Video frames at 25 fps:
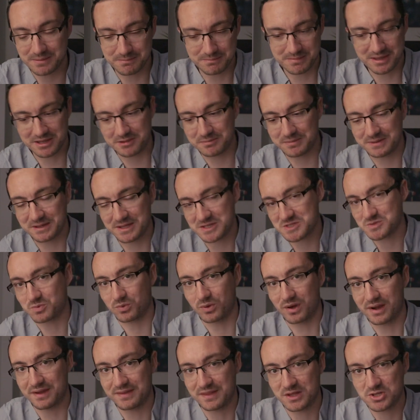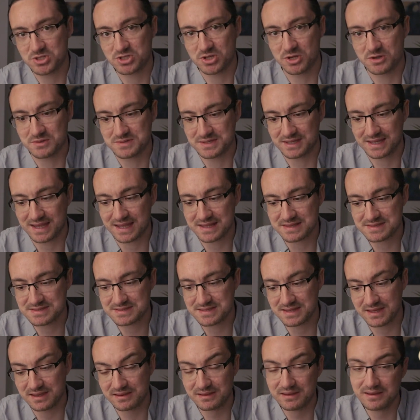and maybe that's why they chose
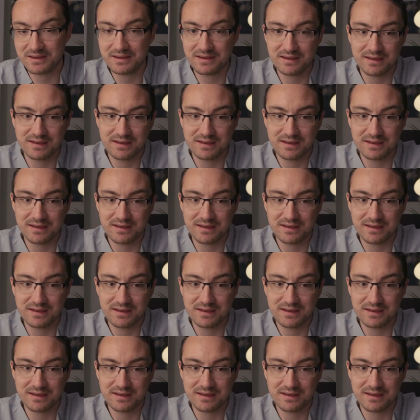against it.